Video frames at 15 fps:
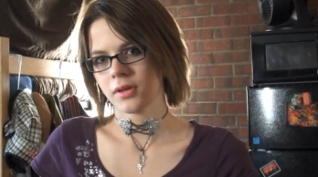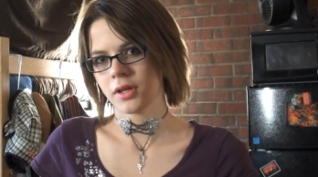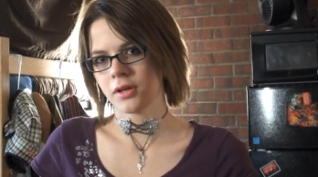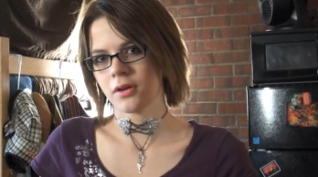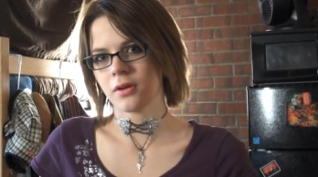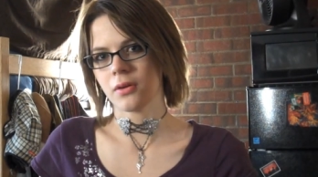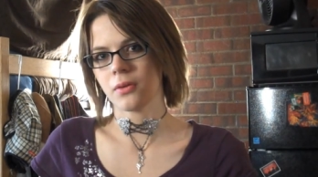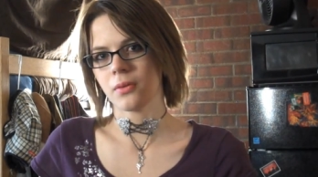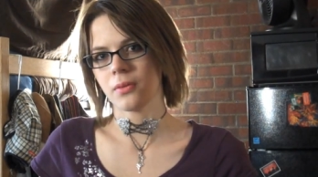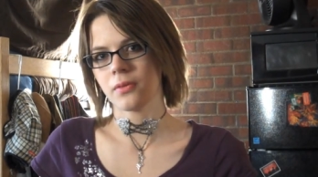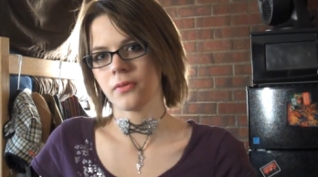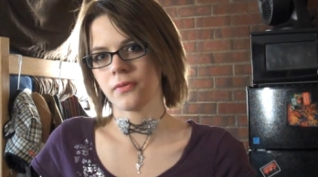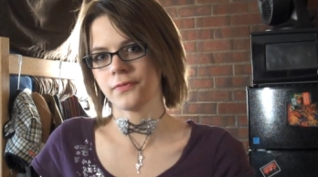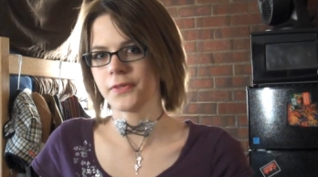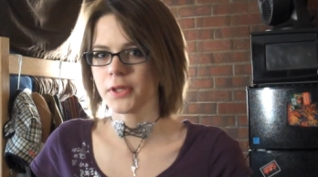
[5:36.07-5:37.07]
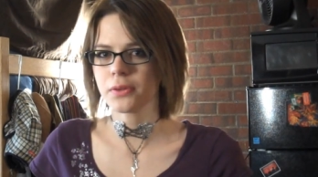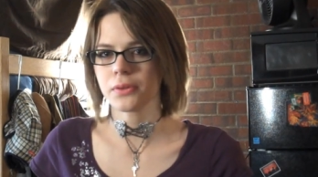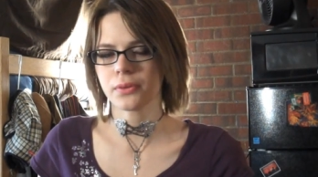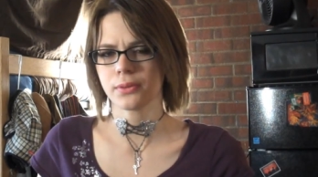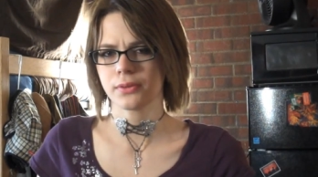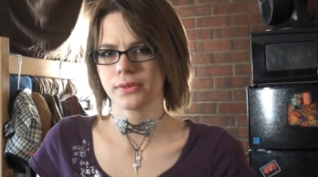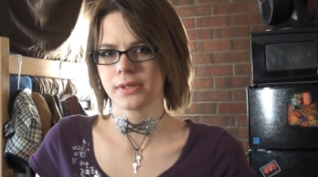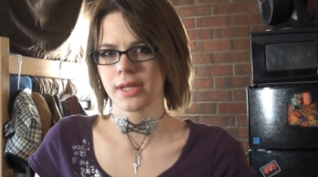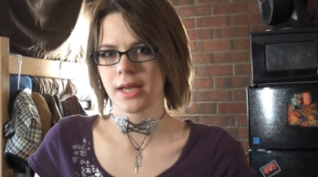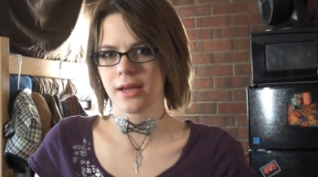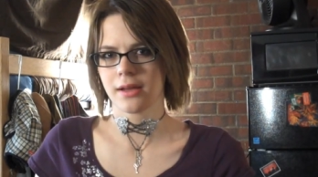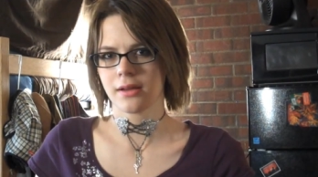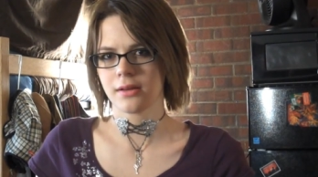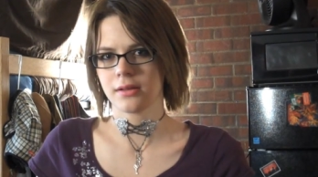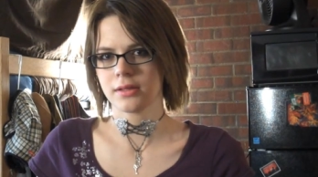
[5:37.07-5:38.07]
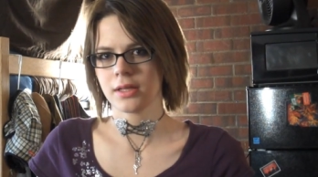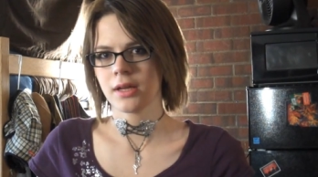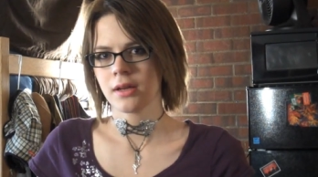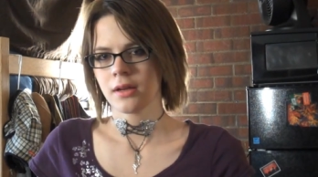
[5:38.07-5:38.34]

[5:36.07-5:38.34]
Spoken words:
you know, views and